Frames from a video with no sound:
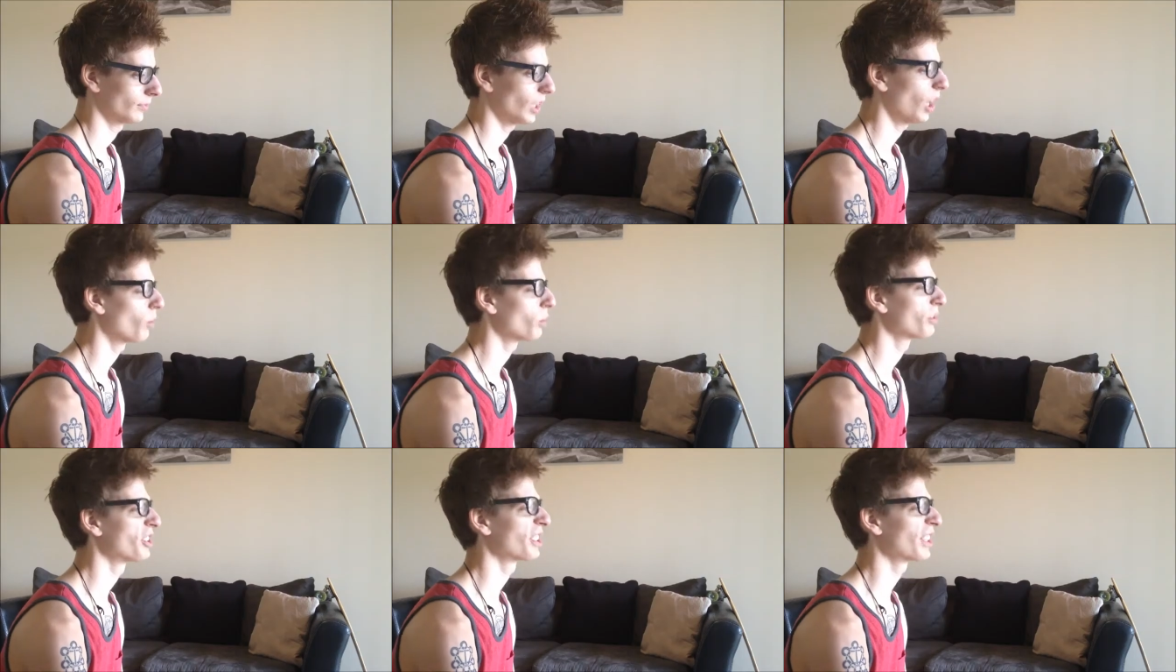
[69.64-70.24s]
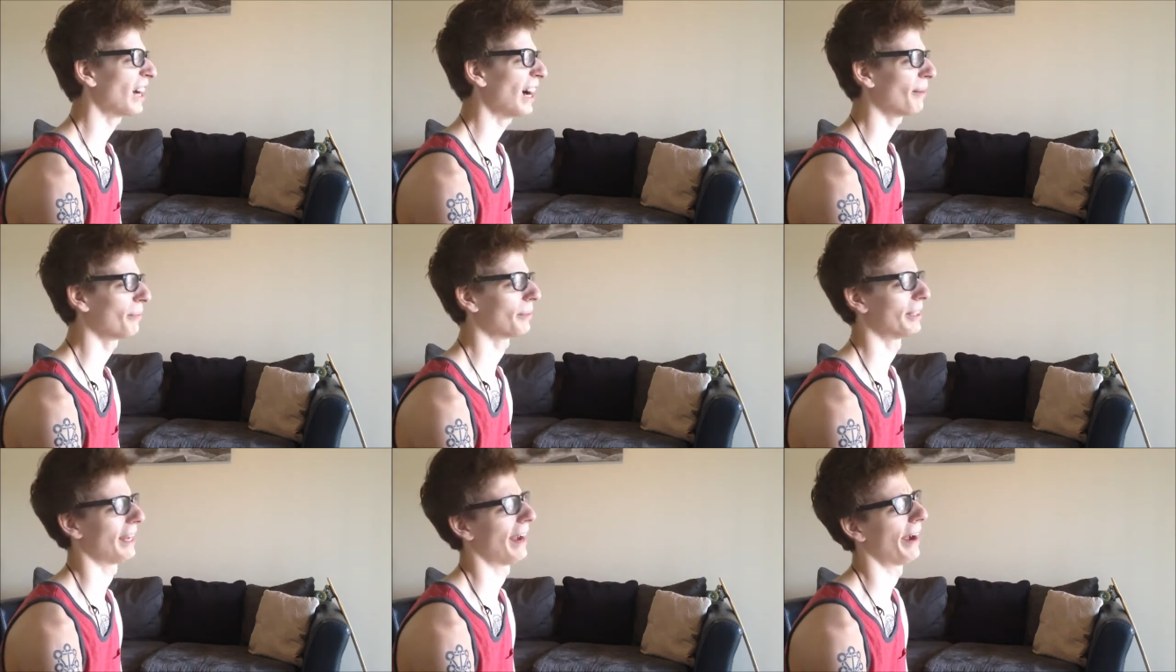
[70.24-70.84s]
Oh, just
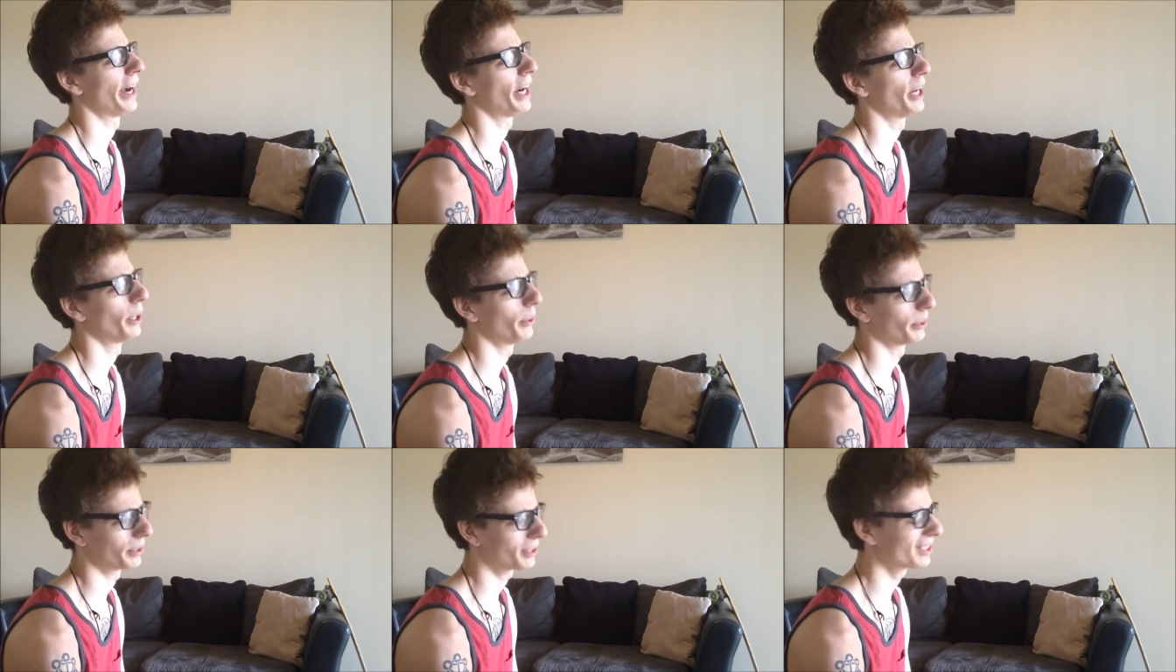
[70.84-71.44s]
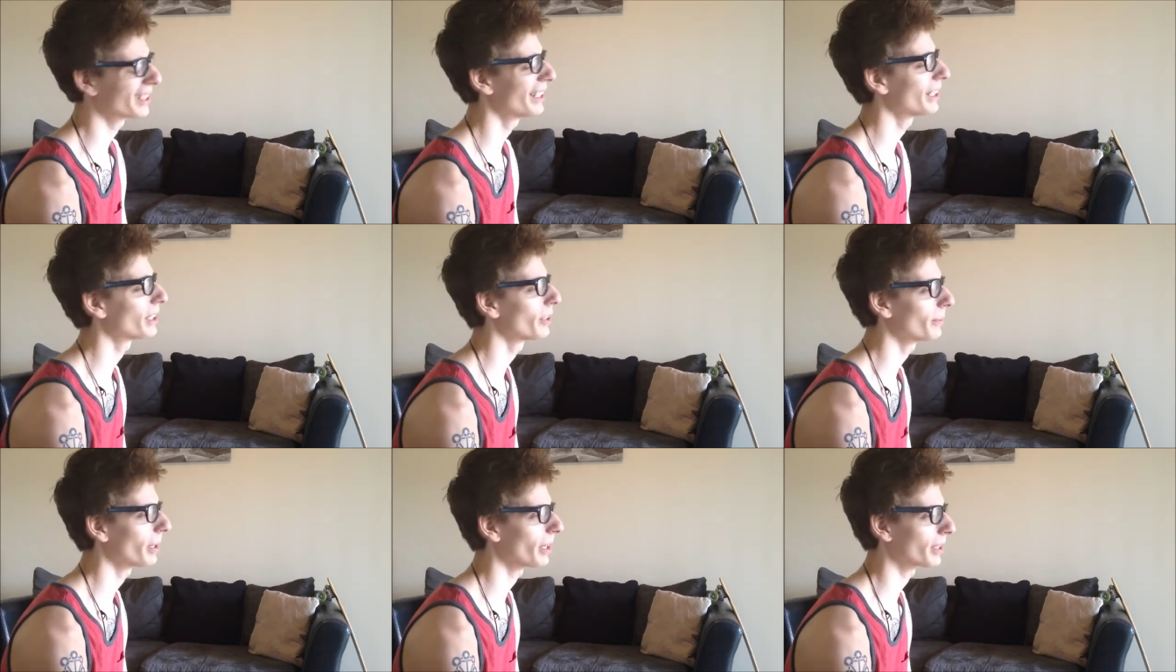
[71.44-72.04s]
calm down. You're just getting
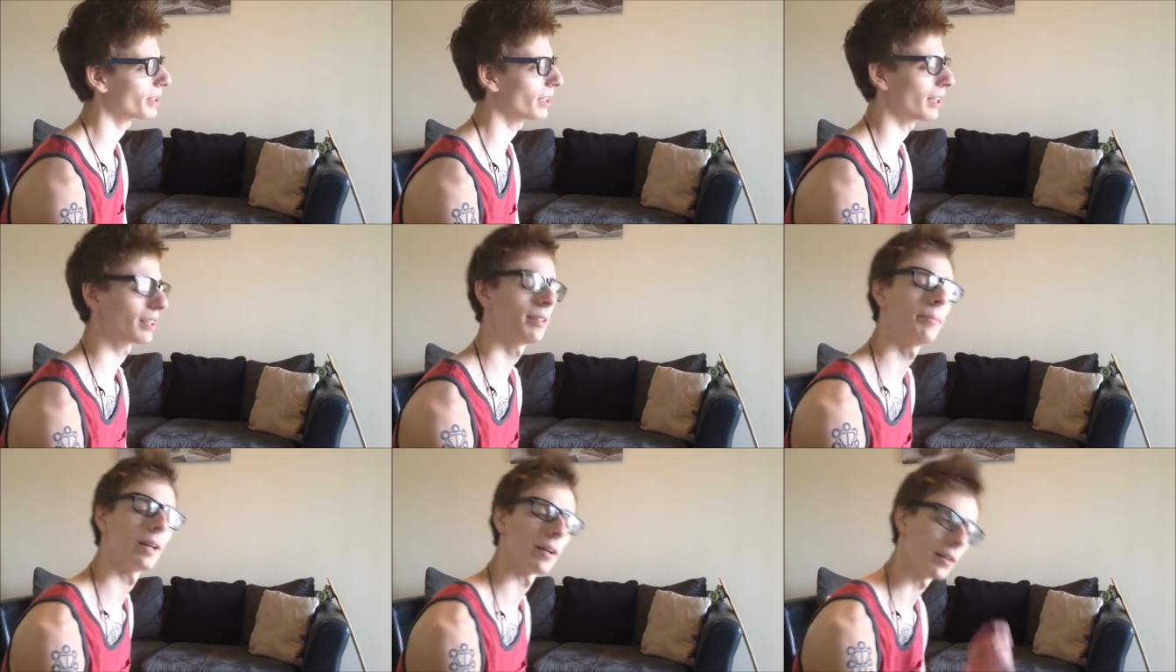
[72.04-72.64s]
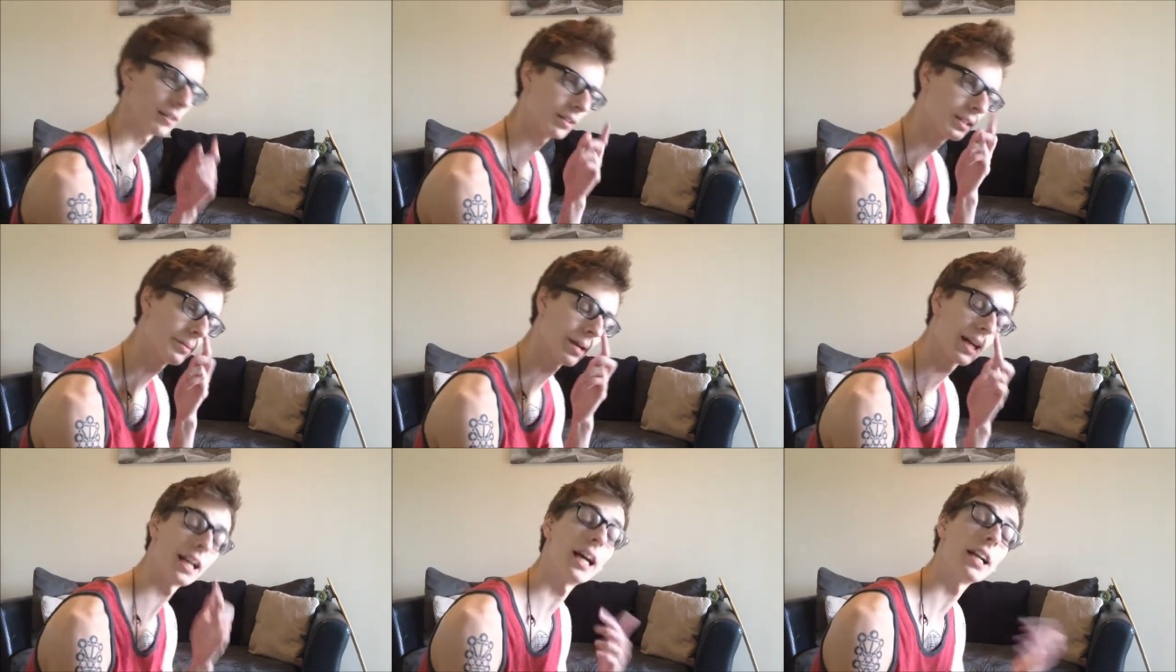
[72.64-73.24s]
too much sun. Come here. Come
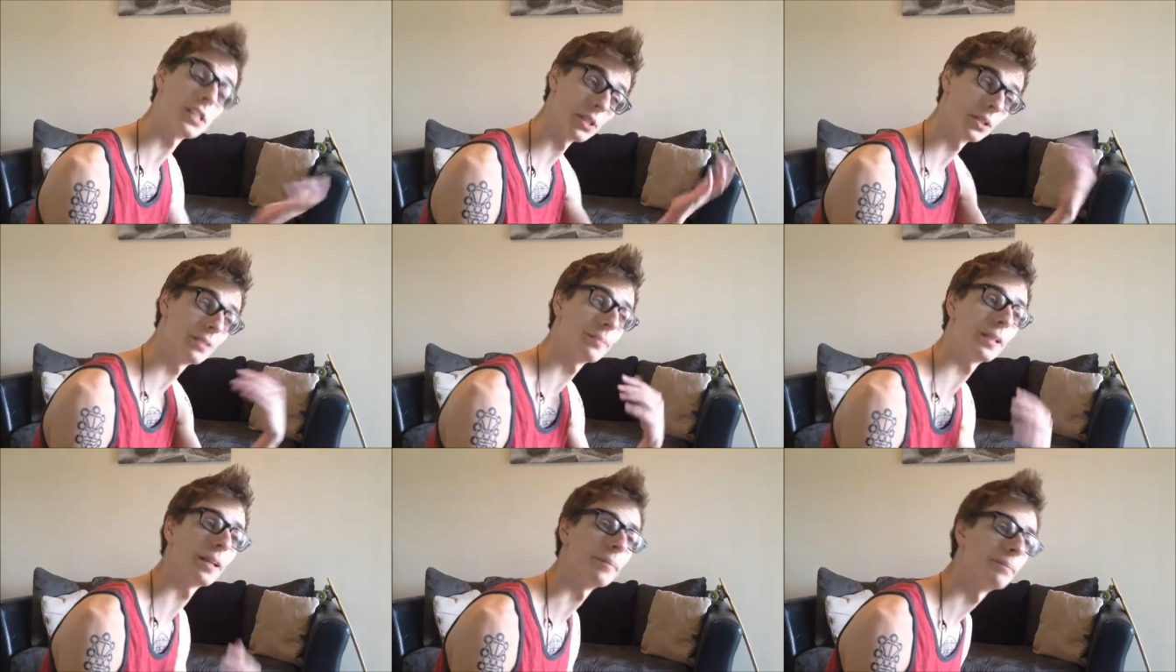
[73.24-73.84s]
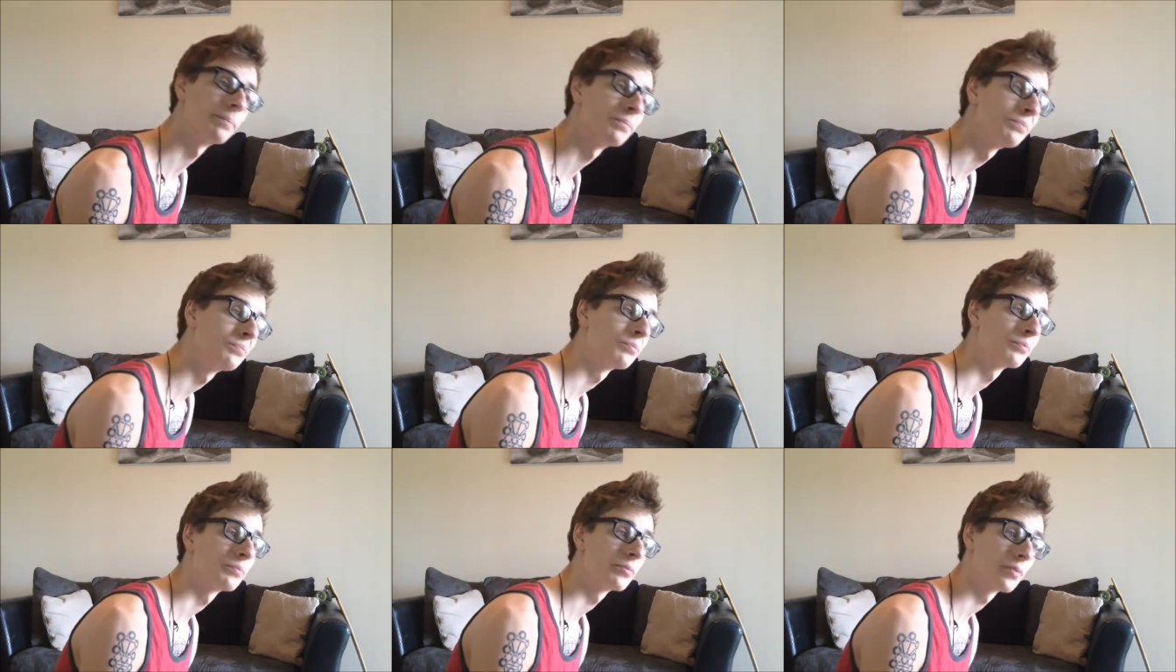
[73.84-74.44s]
here. I got you. Come here.
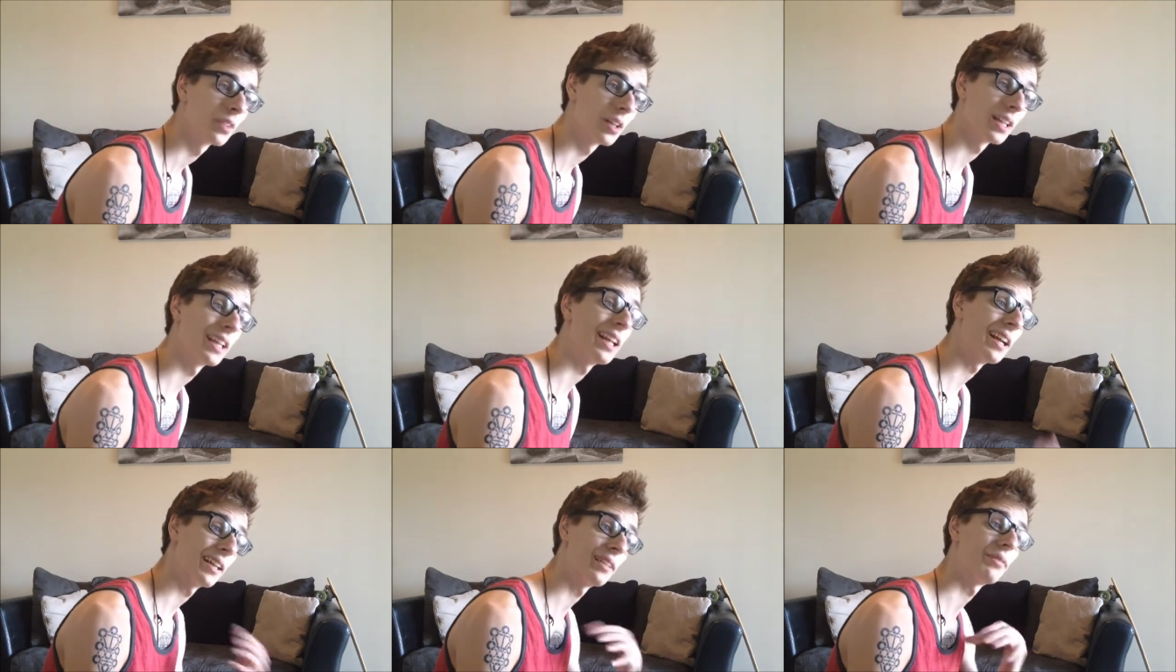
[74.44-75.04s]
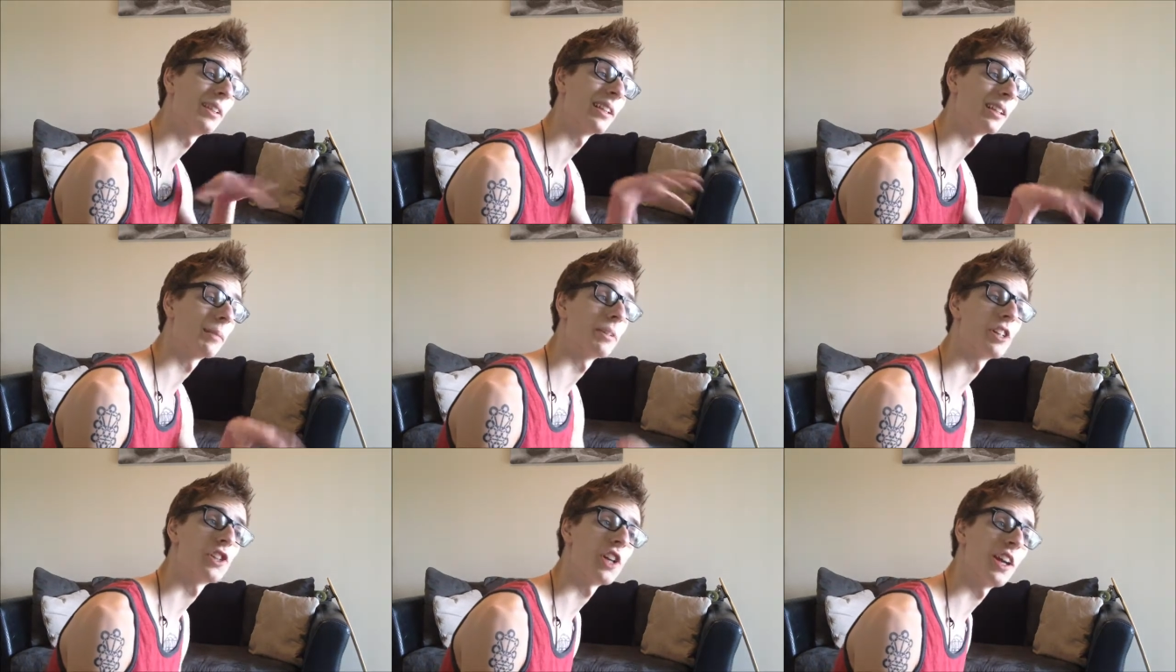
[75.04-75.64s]
I give you a little
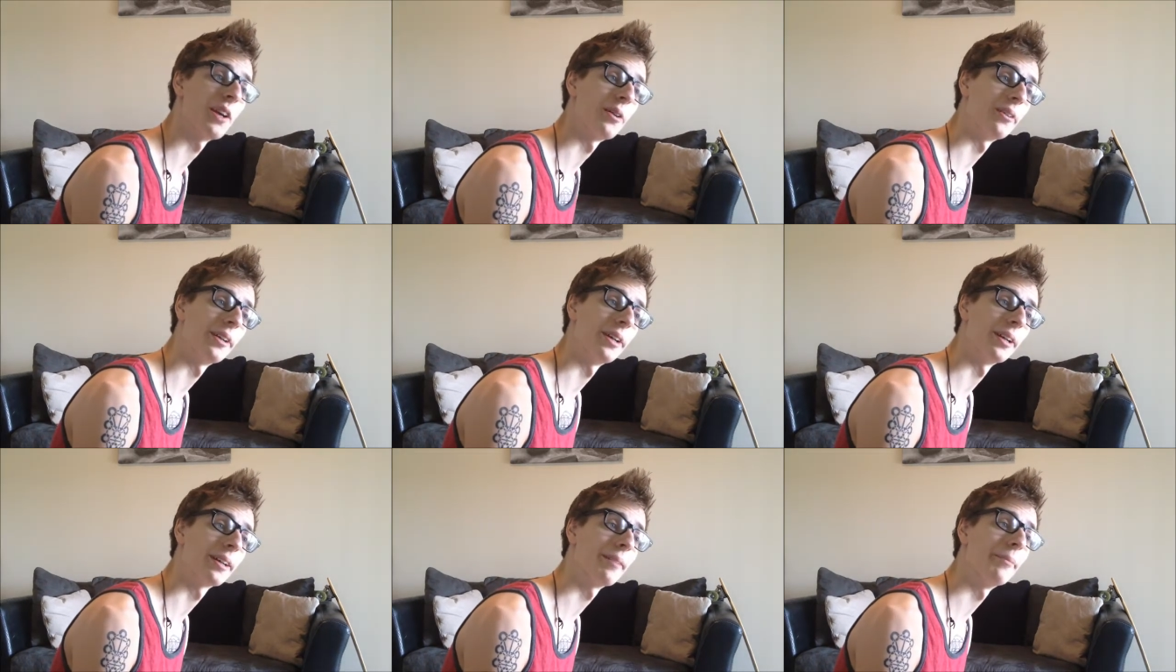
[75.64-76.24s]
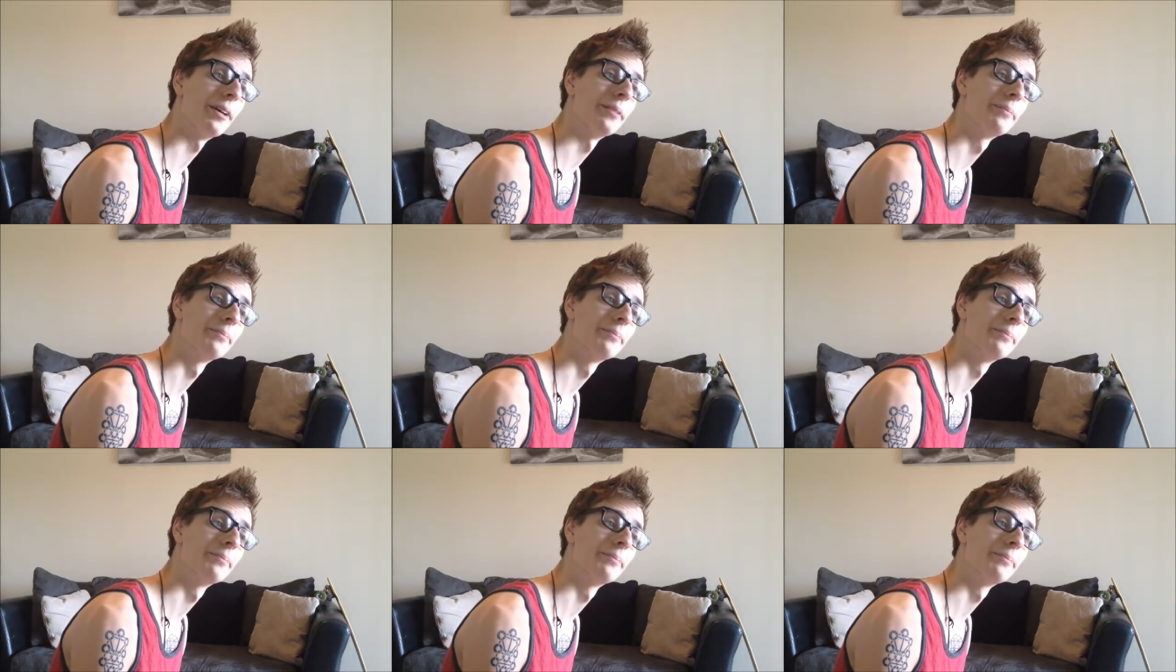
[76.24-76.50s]
bit of shade over here. Come on.